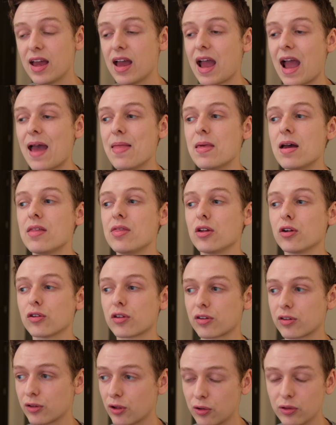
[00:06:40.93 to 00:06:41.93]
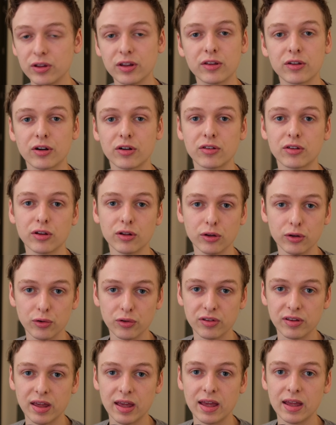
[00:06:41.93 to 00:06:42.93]
and then they'll slowly start to
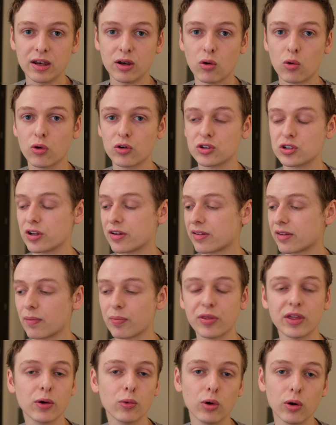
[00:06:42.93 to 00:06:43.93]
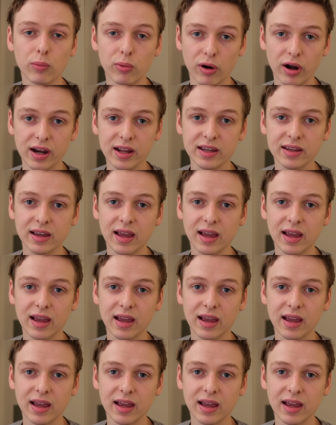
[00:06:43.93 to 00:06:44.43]
loosen or just something will break.